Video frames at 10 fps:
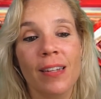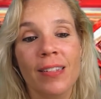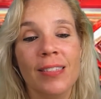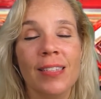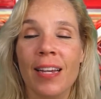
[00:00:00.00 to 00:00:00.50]

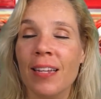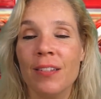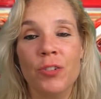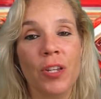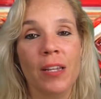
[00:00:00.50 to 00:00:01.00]
and
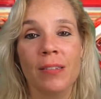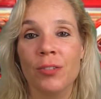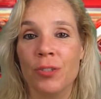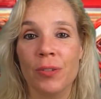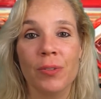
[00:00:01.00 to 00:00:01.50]
Dinah Jane
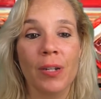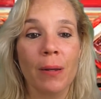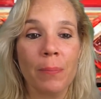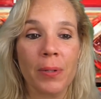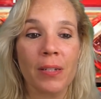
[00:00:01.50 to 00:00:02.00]
showed
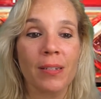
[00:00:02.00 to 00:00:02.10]
up,